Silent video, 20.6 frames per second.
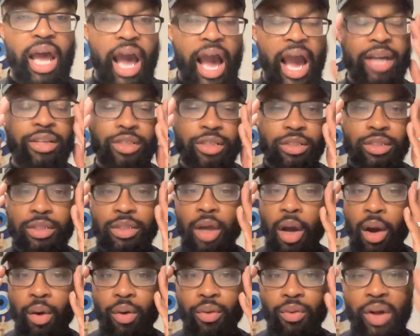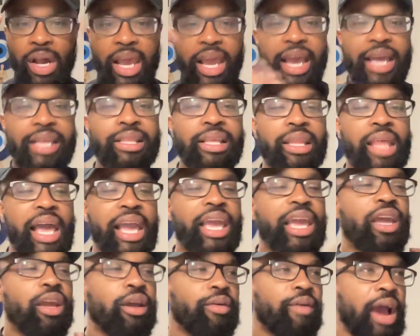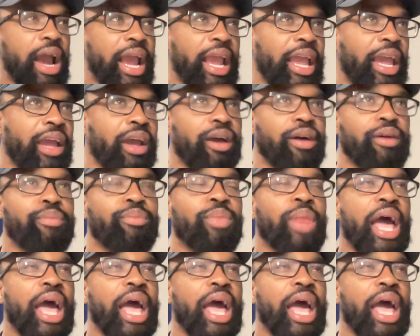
I just don't. And then like here I am